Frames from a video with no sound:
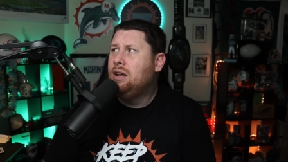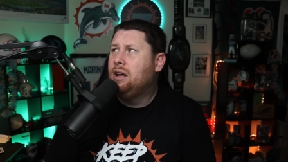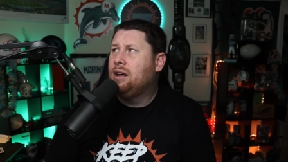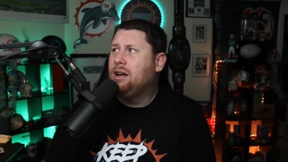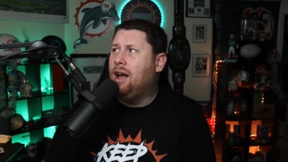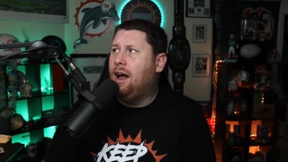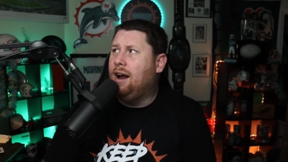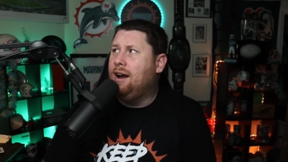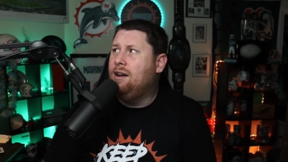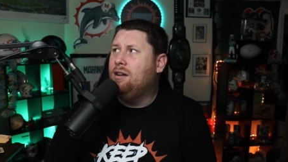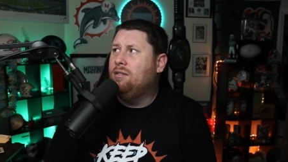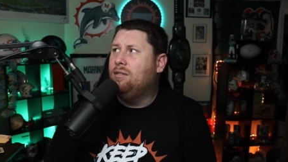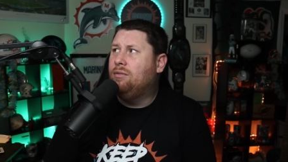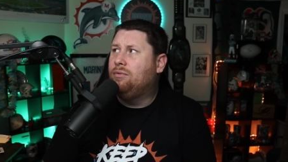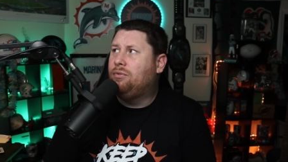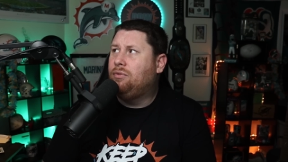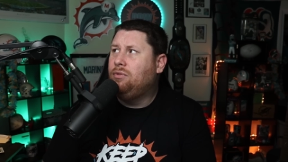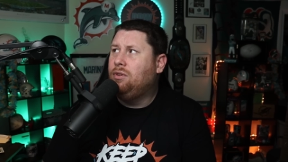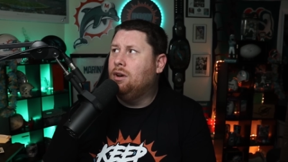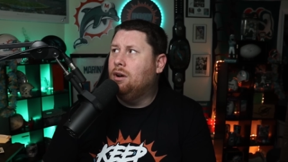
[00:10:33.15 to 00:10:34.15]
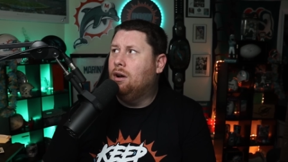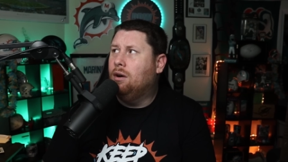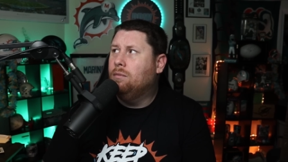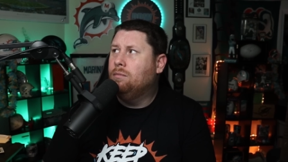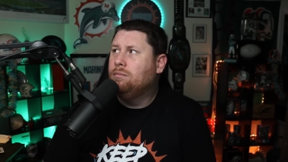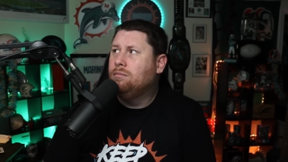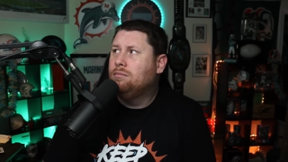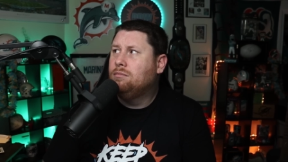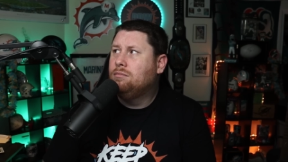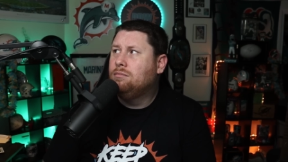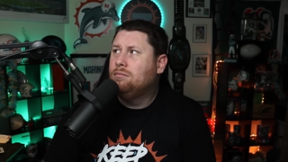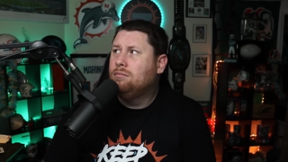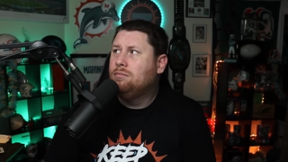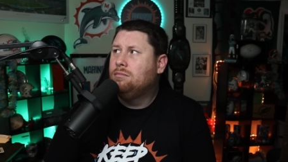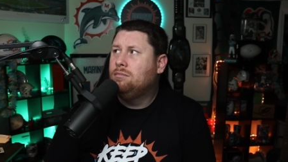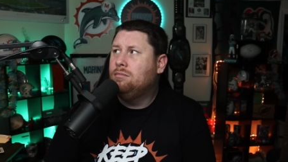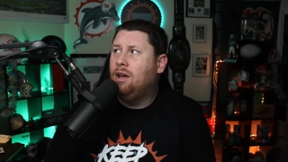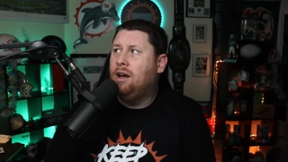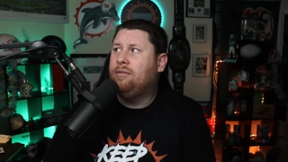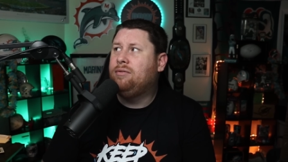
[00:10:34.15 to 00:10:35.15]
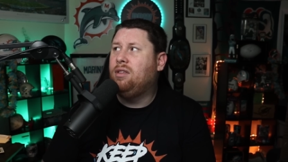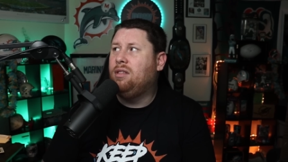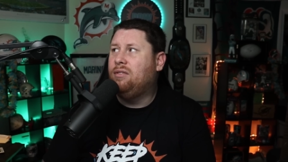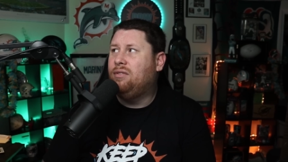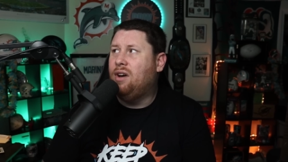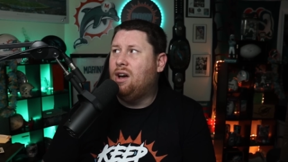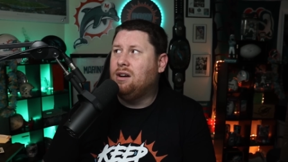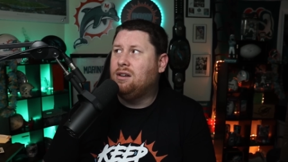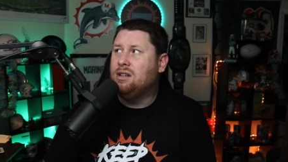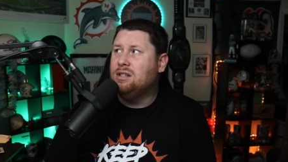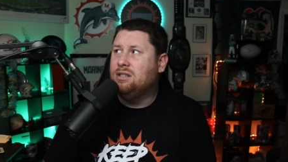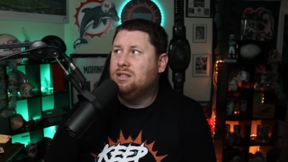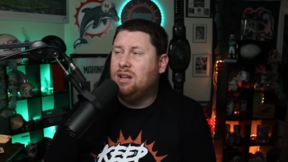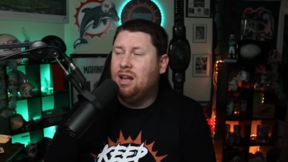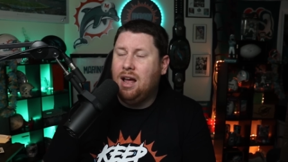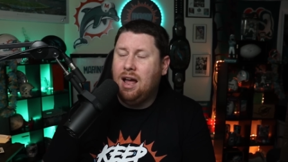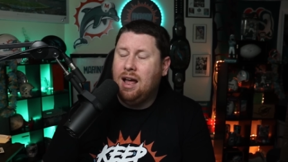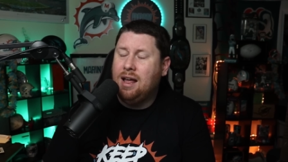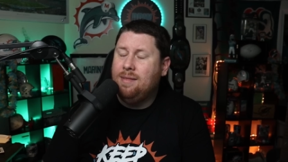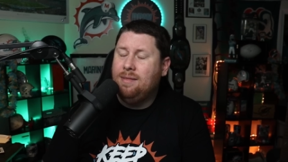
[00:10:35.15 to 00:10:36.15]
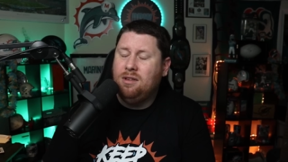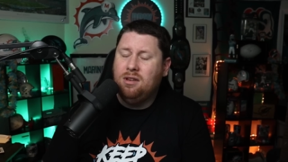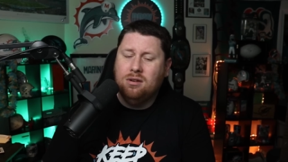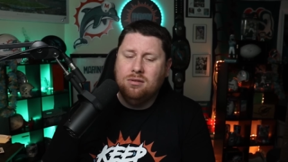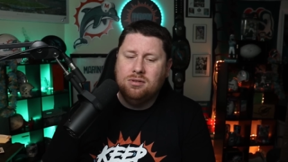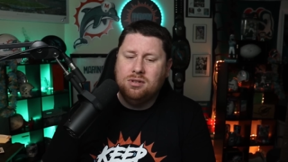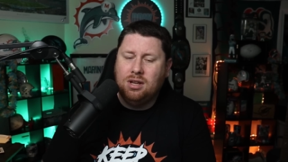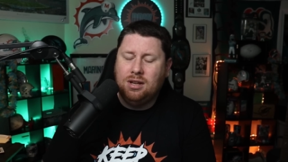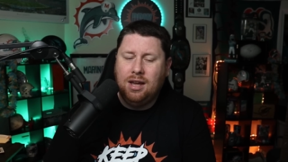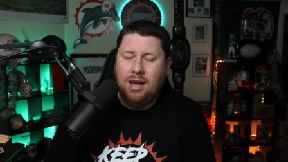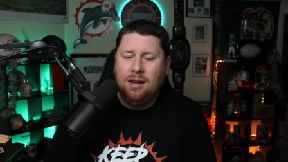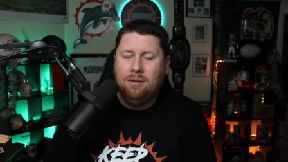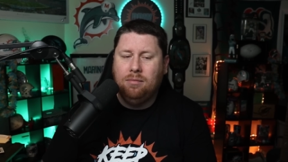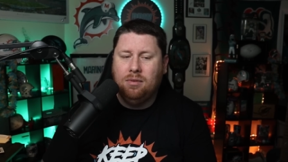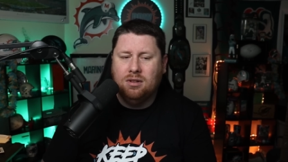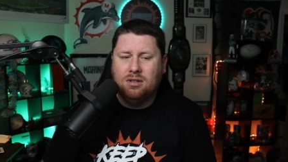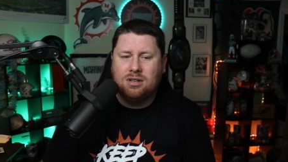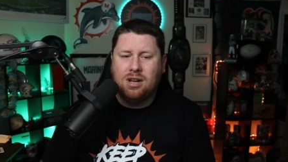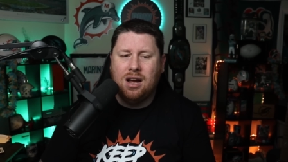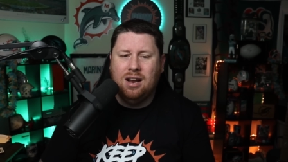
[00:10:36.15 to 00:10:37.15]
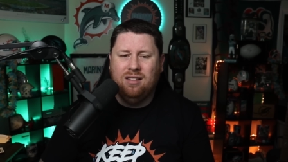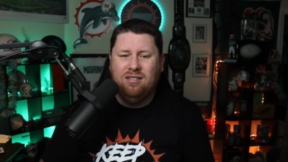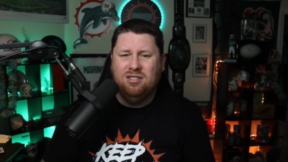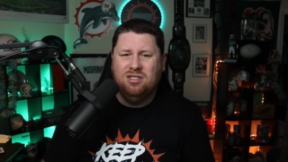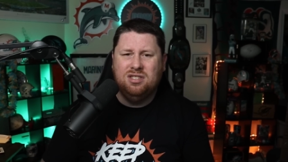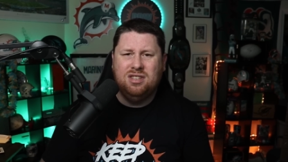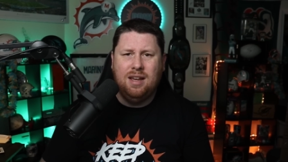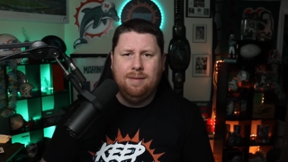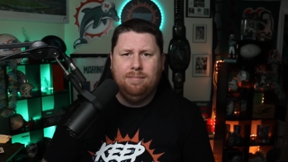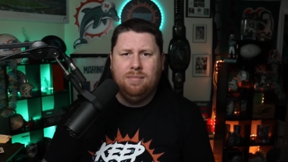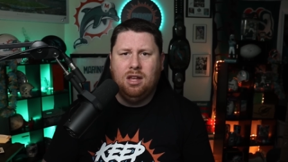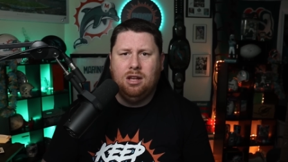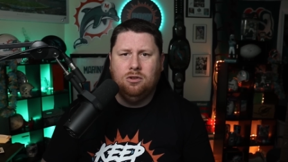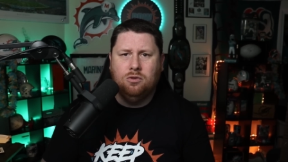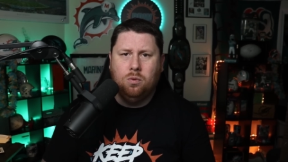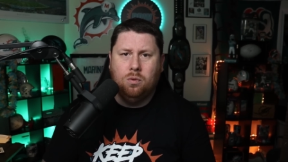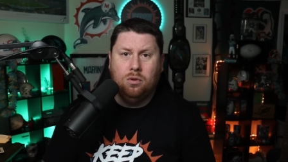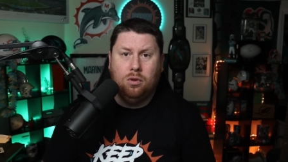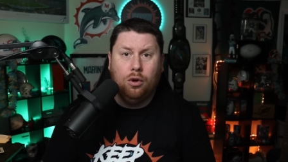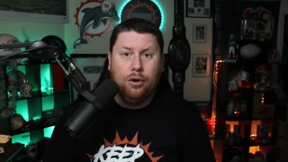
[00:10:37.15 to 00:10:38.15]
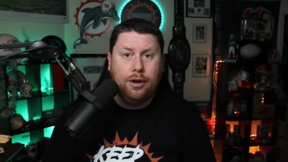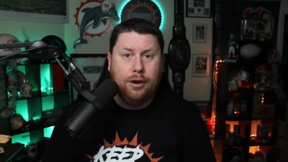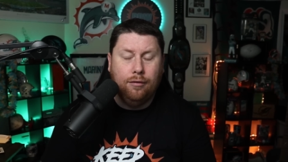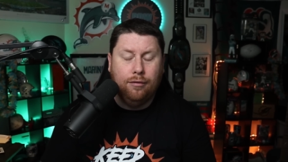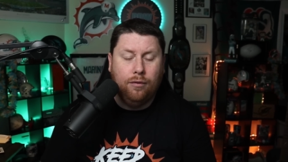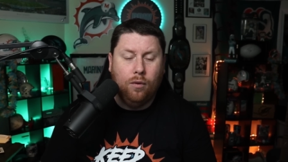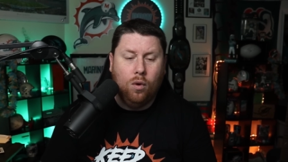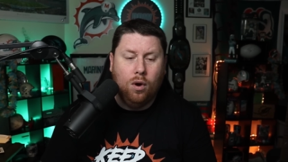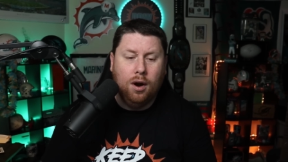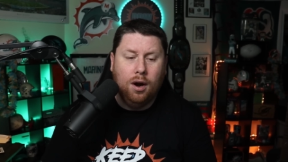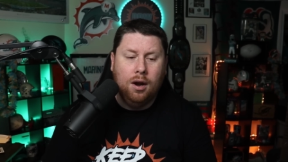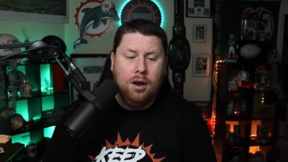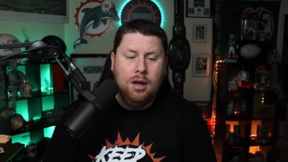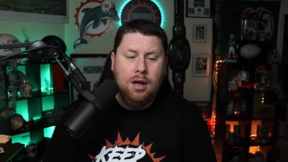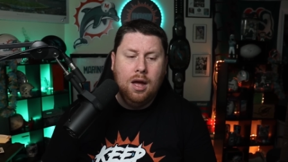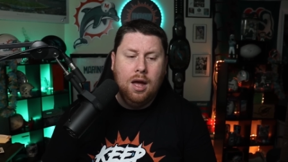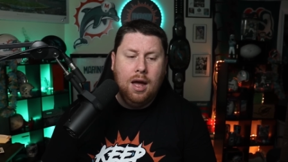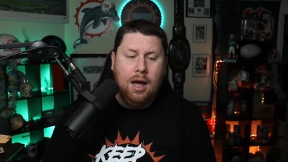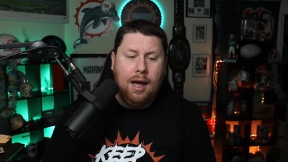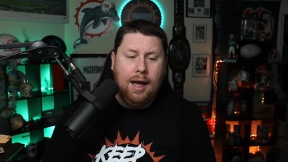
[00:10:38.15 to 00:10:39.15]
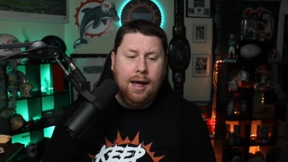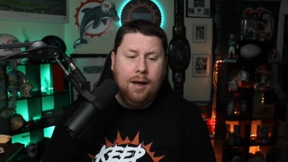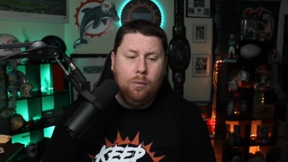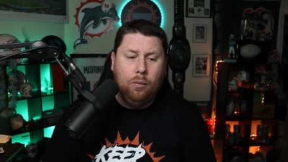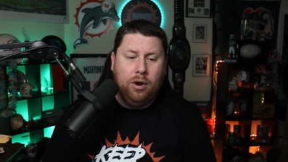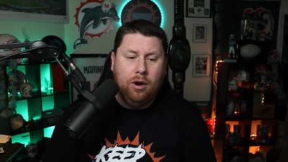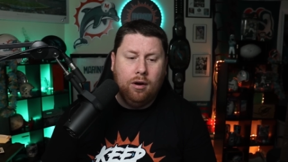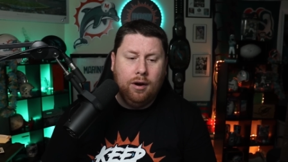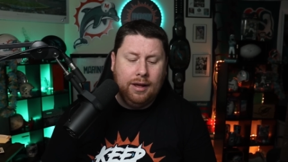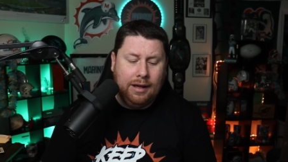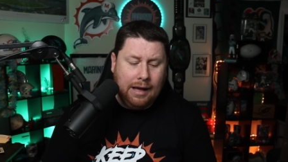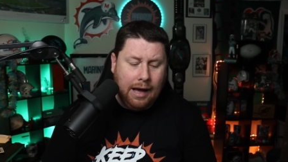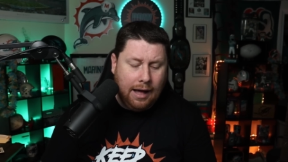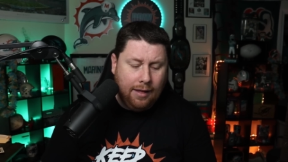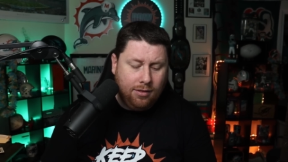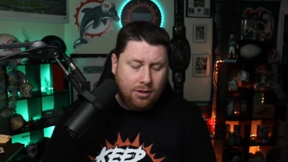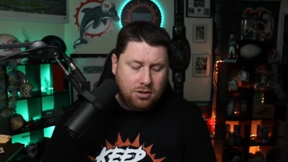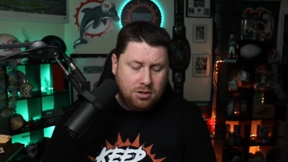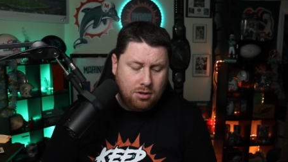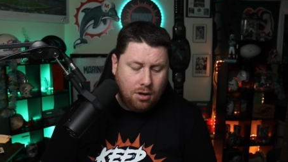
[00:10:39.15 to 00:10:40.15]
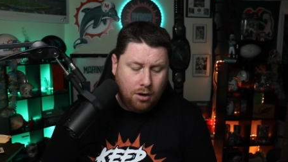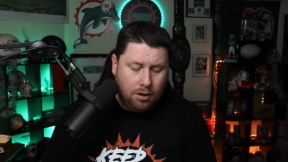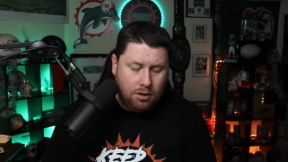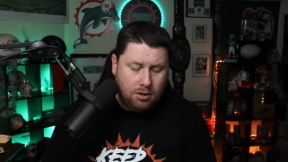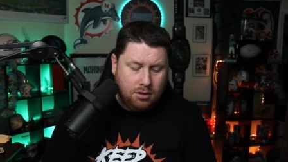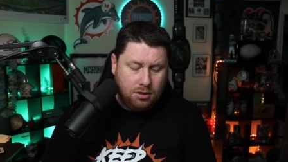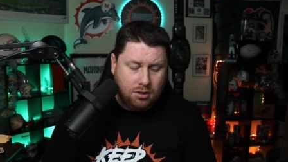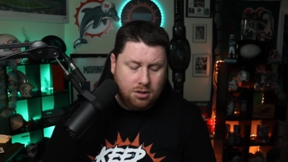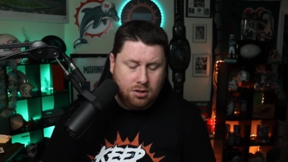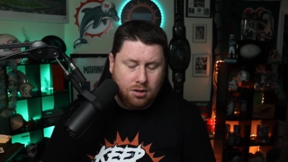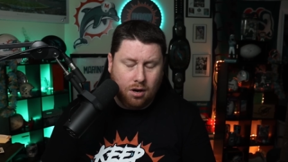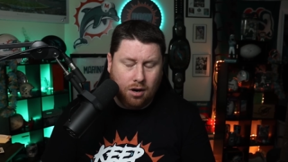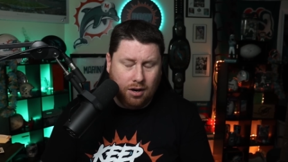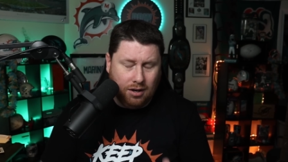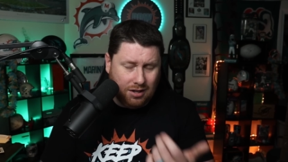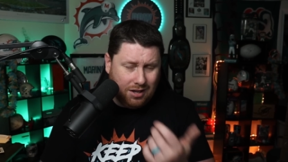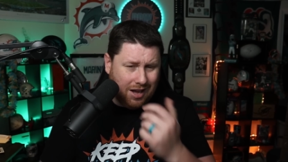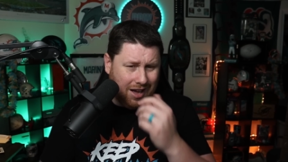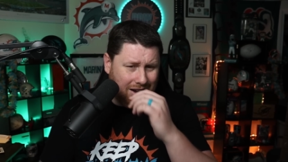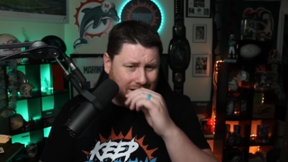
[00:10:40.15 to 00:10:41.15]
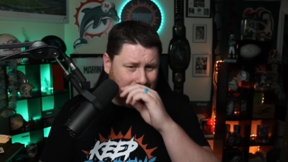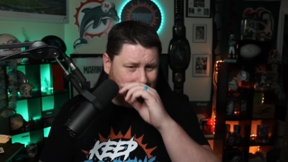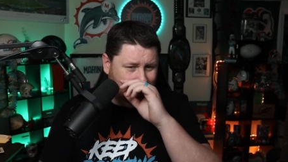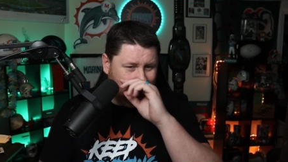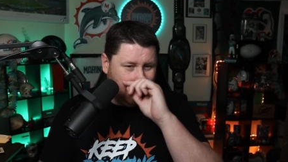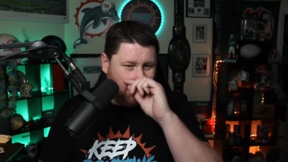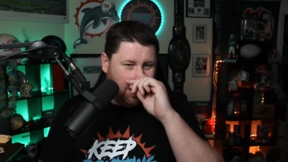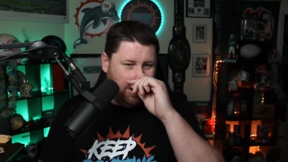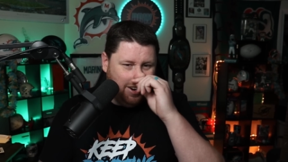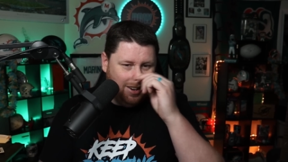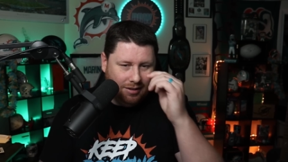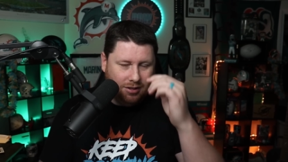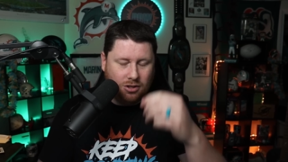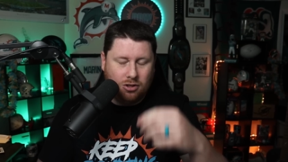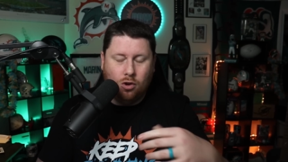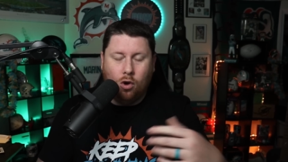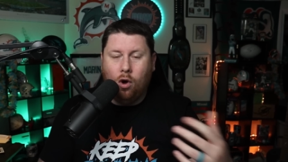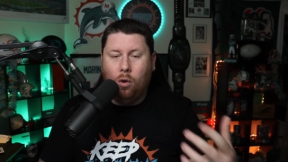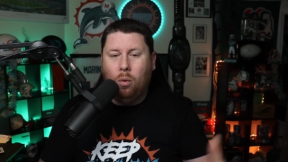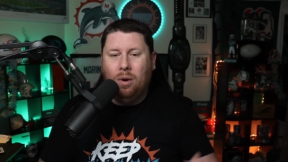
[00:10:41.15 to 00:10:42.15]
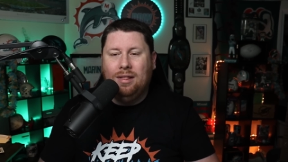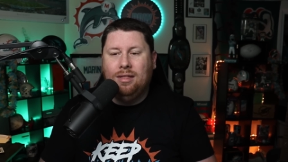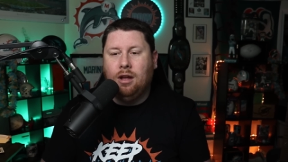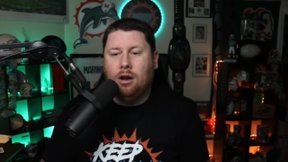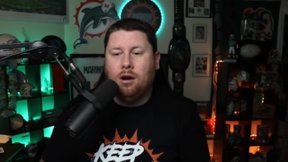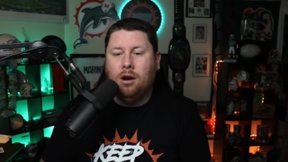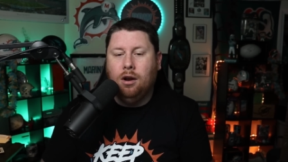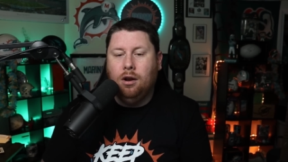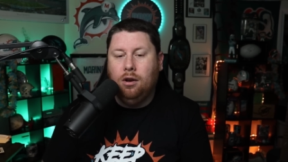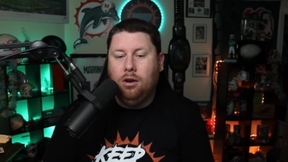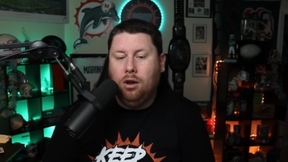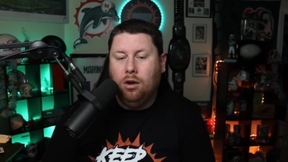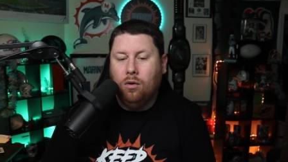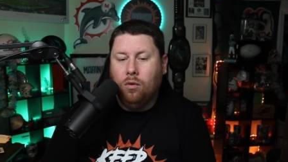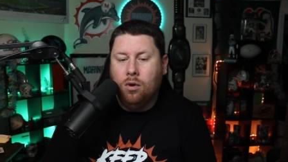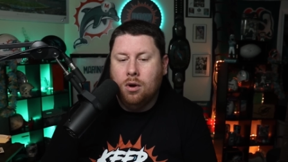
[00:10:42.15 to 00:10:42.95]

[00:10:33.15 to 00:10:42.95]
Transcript: Kind of, you know, after the Falcons and the Houston game, it's kind of the same things we're looking for and we already got the starters to start and kind of kind of saw what they're going to do.